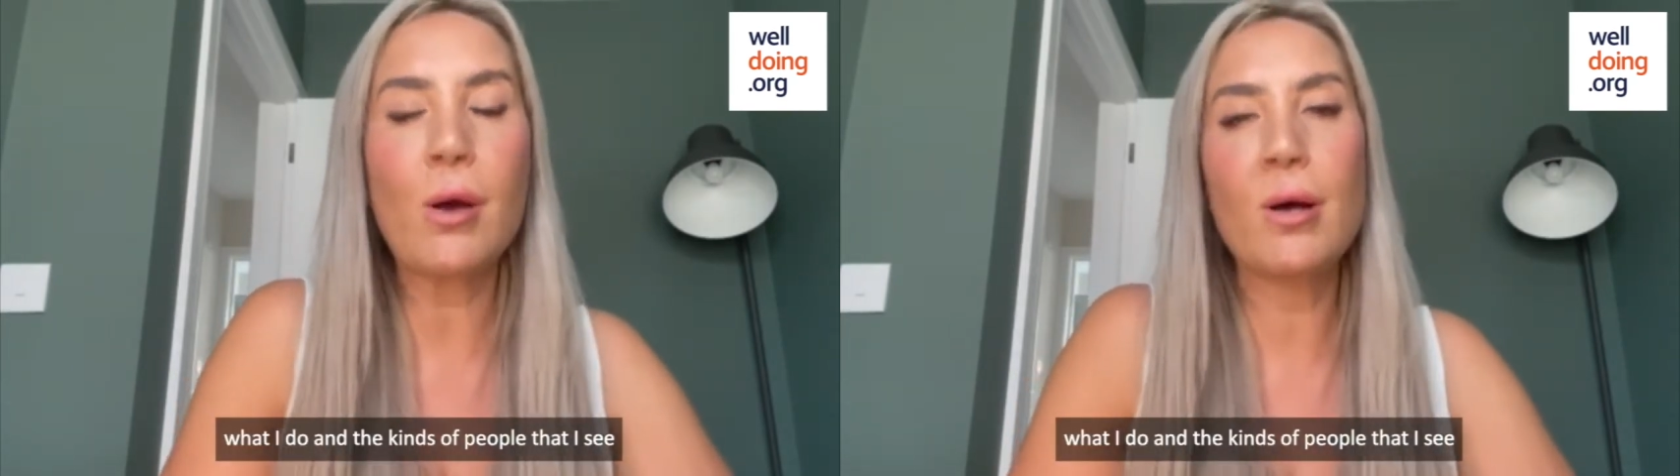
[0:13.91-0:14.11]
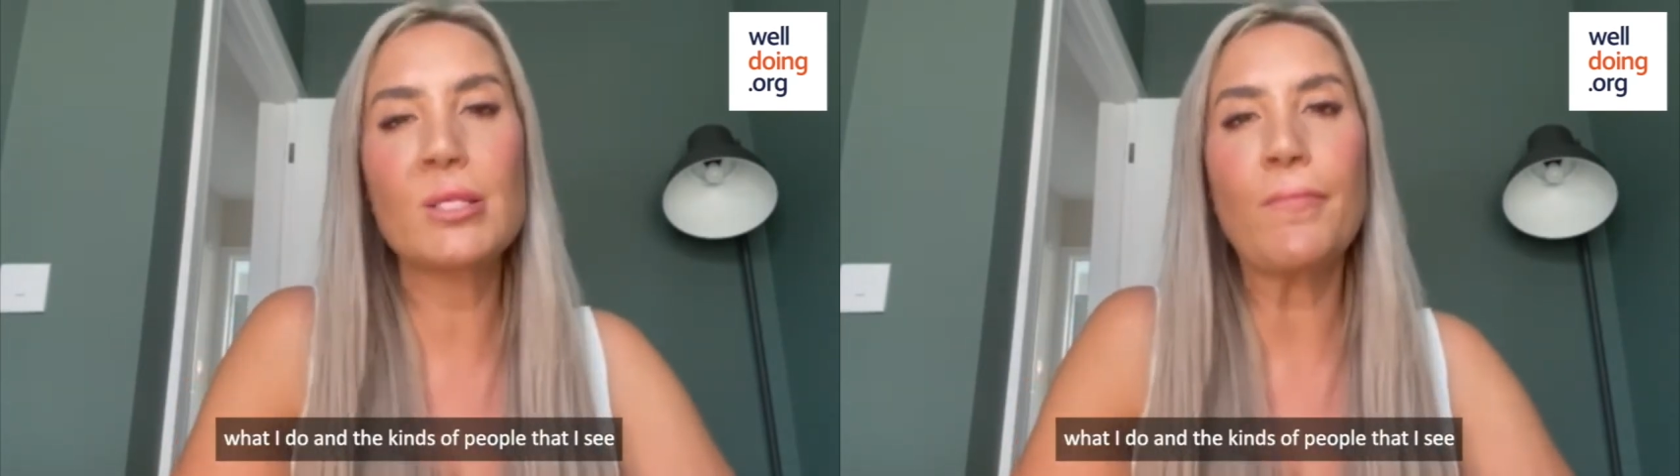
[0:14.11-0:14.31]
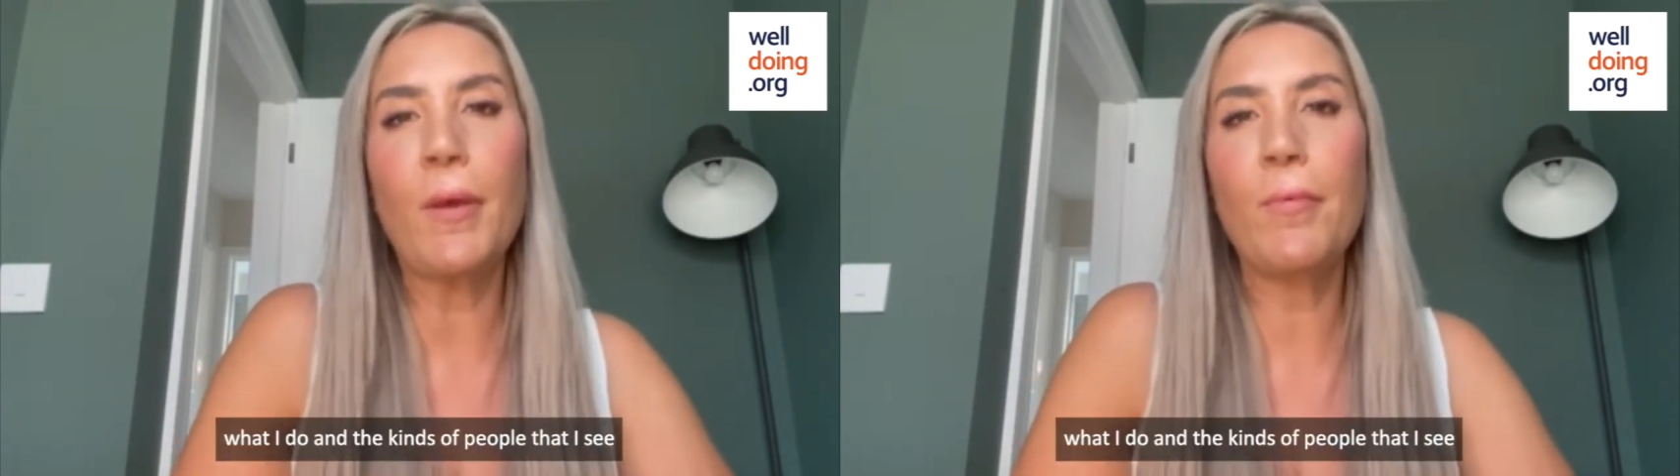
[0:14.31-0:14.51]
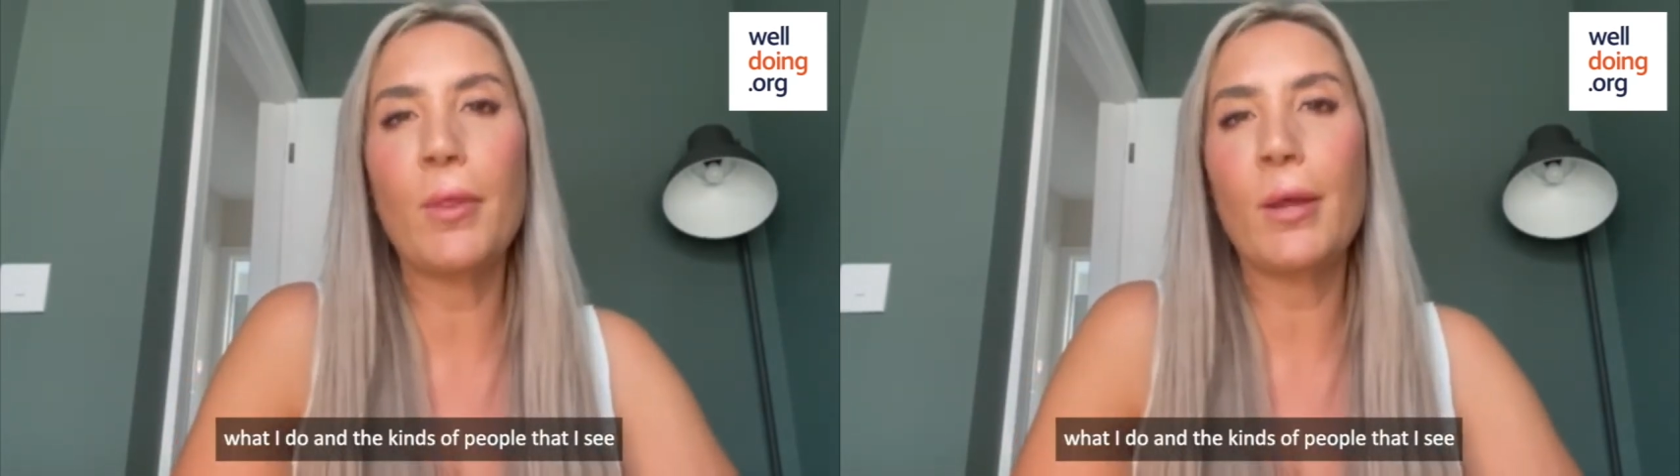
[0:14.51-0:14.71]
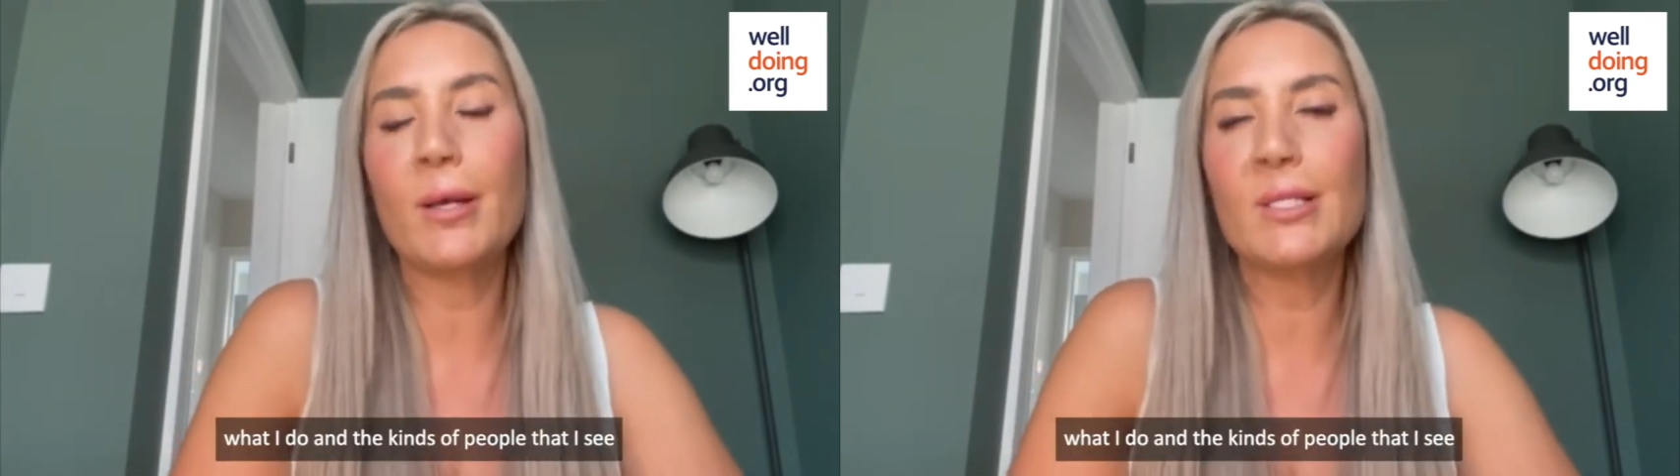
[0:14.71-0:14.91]
kinds of
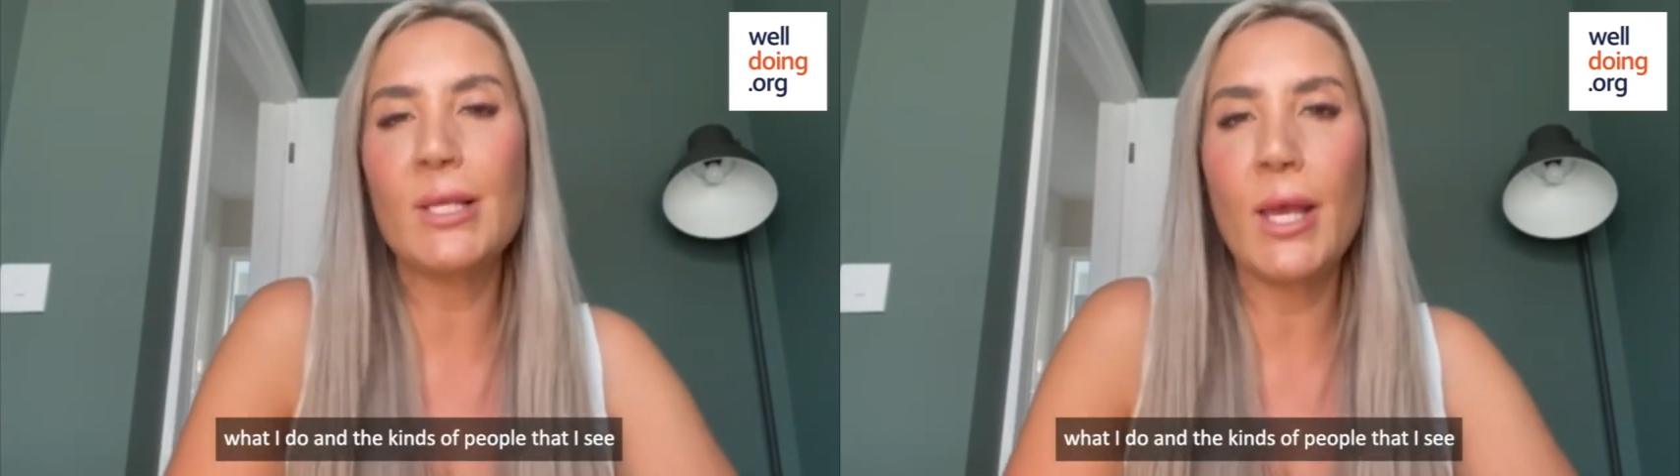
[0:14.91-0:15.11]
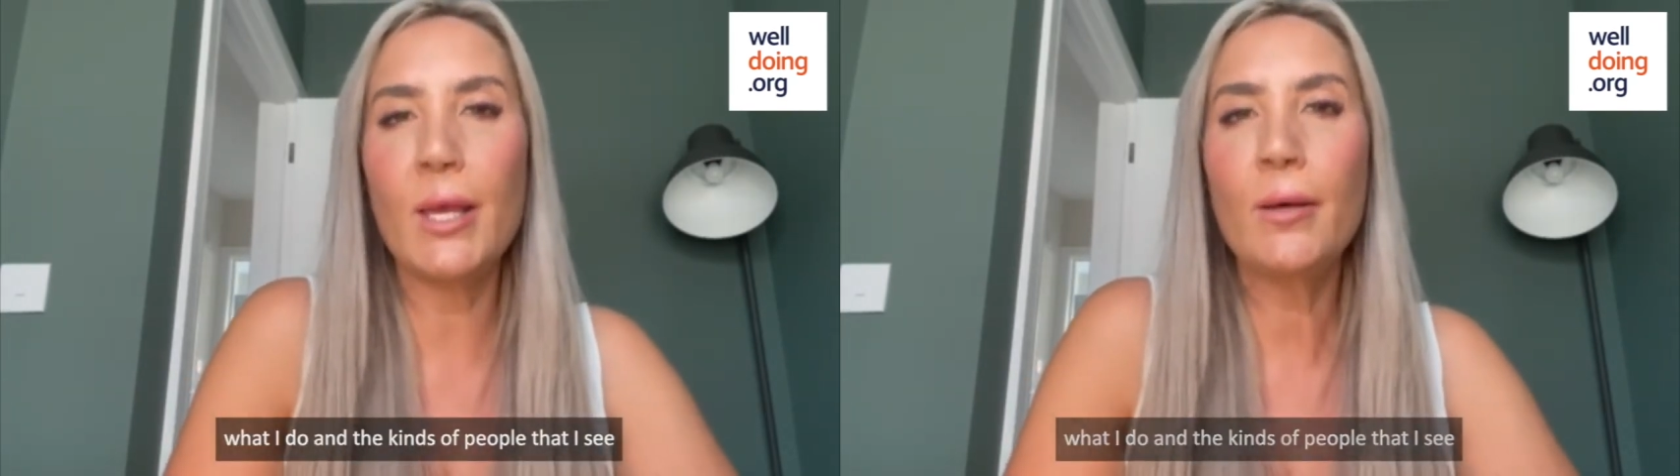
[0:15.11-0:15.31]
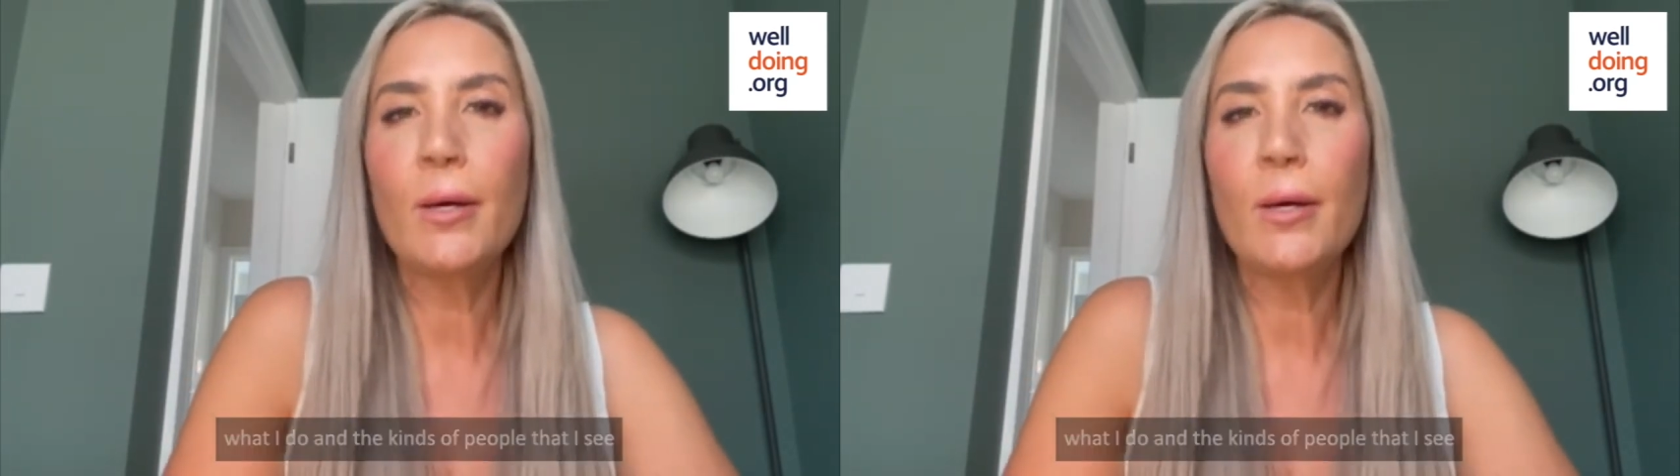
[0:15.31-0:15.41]
people that I see,